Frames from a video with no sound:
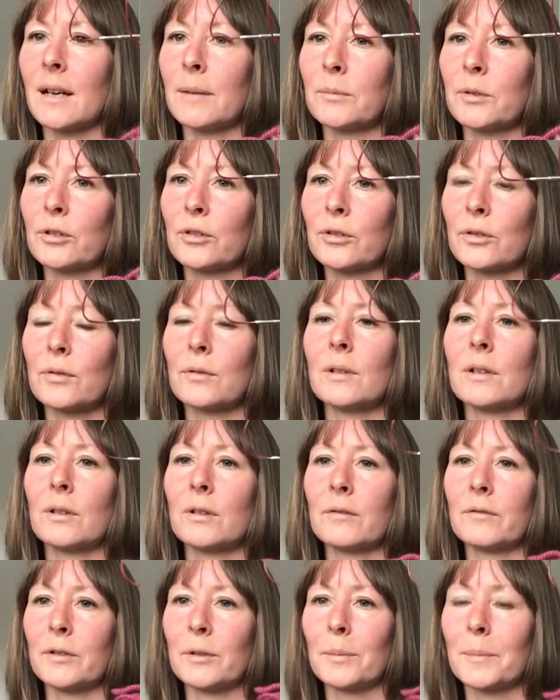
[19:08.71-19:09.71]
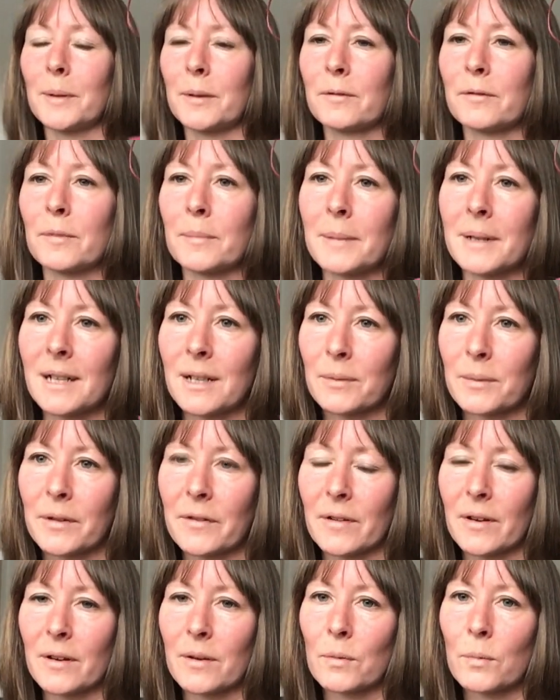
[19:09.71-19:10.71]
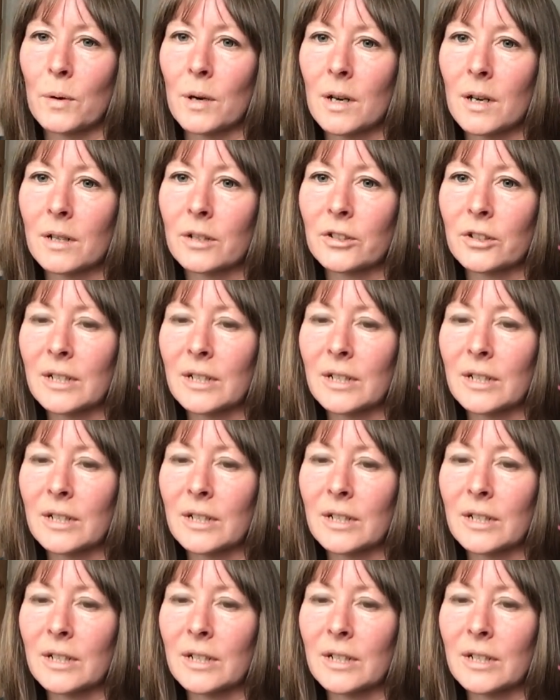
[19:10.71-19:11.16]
I'm sure a lot of you will be familiar with her work.